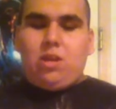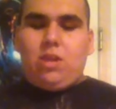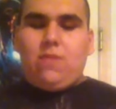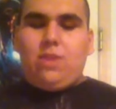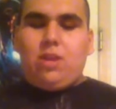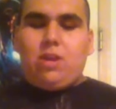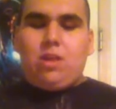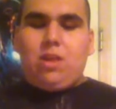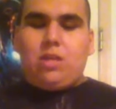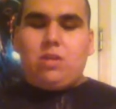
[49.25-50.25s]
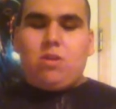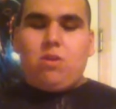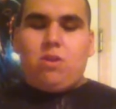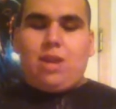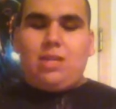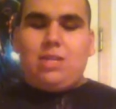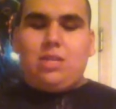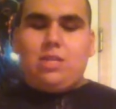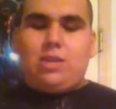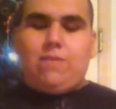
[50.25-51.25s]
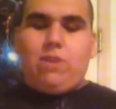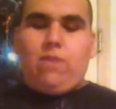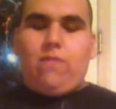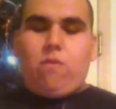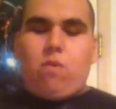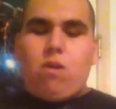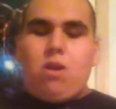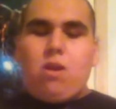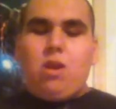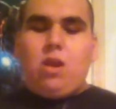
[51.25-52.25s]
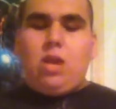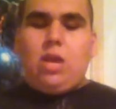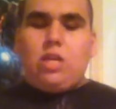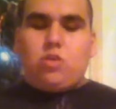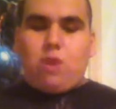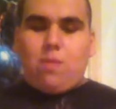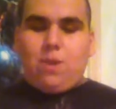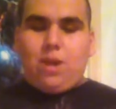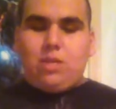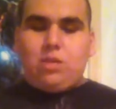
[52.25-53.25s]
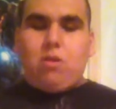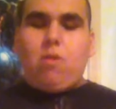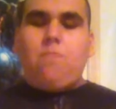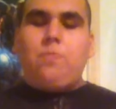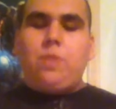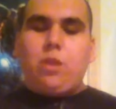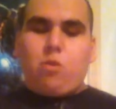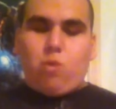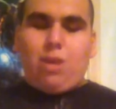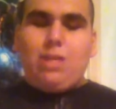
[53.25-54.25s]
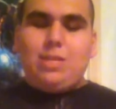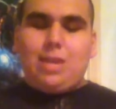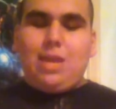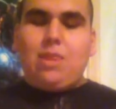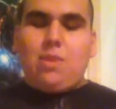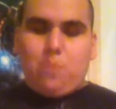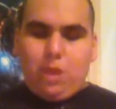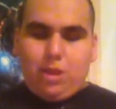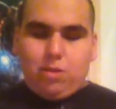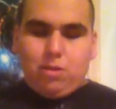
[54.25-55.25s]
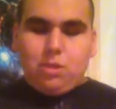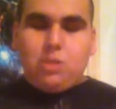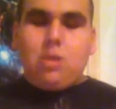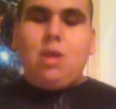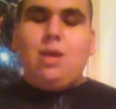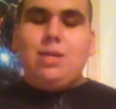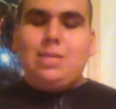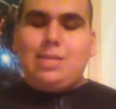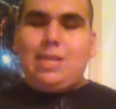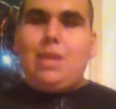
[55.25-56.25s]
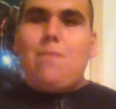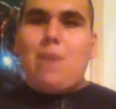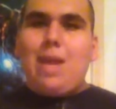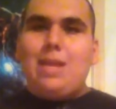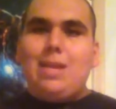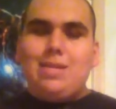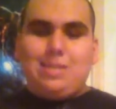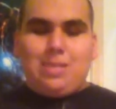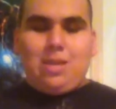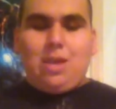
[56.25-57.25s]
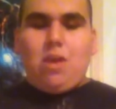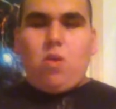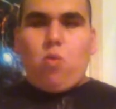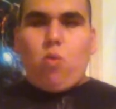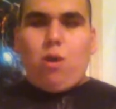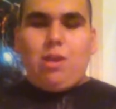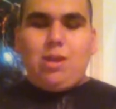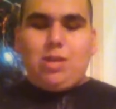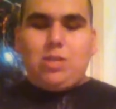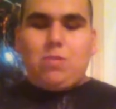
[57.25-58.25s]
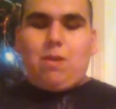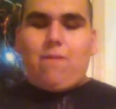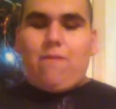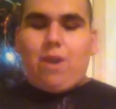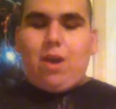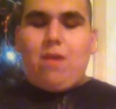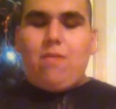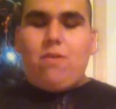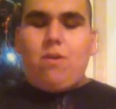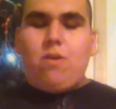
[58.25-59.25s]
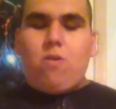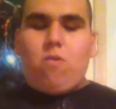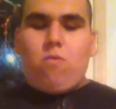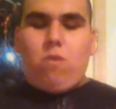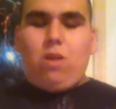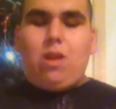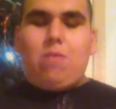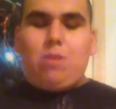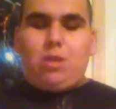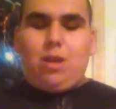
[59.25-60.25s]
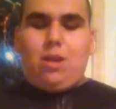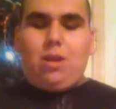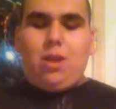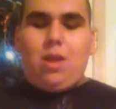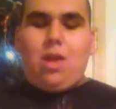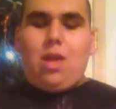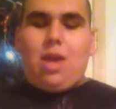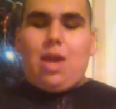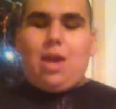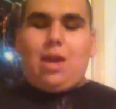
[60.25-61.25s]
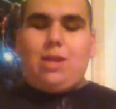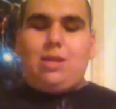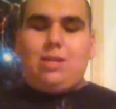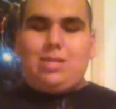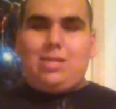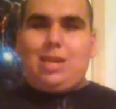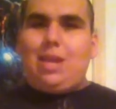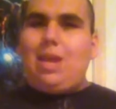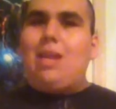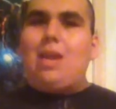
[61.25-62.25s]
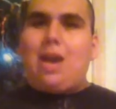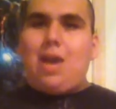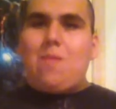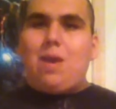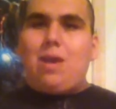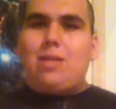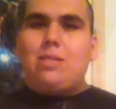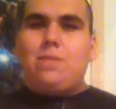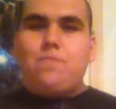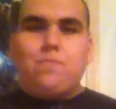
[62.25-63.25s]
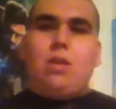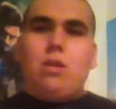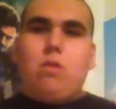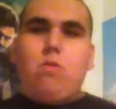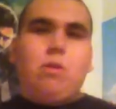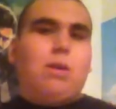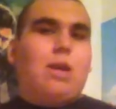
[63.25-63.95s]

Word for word: DVD Collector 1974, trepacer, Green Day The Beatles, Cinema Madness, one Young Swag 5, William Nunn, and see it in IMAX. I know you